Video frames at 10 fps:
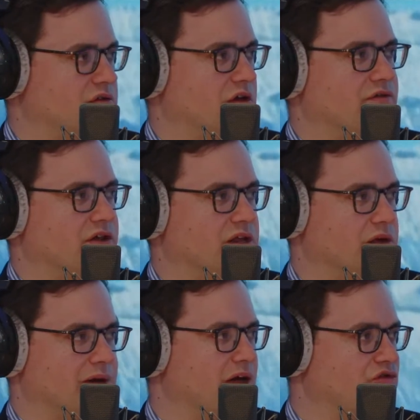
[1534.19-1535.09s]
of getting him
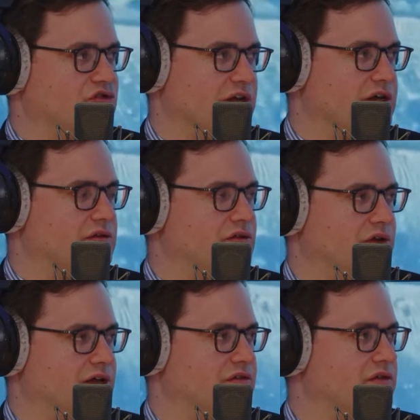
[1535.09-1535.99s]
extradited to the
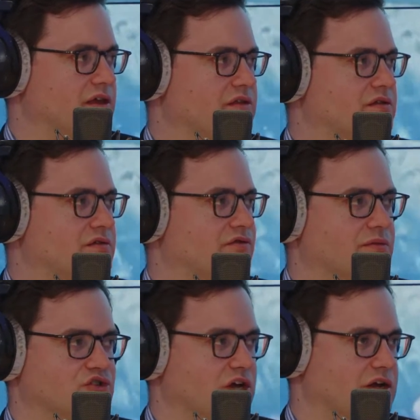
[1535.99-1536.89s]
United States from
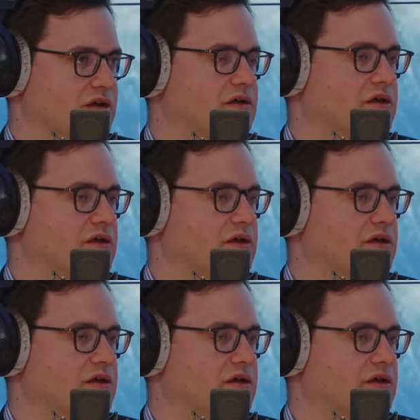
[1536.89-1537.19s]
China,